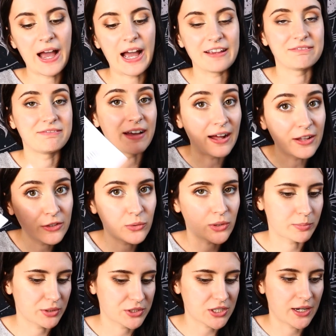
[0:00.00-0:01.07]
I value
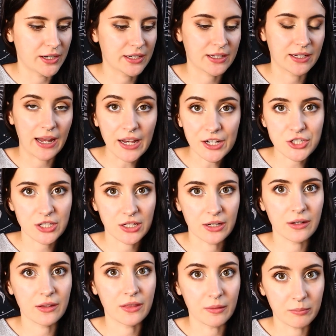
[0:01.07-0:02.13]
our platonic
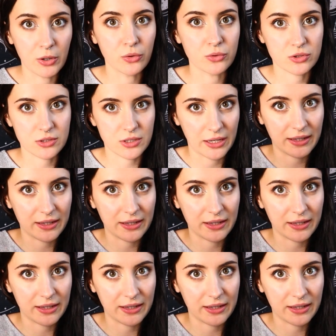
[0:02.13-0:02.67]
connection the most.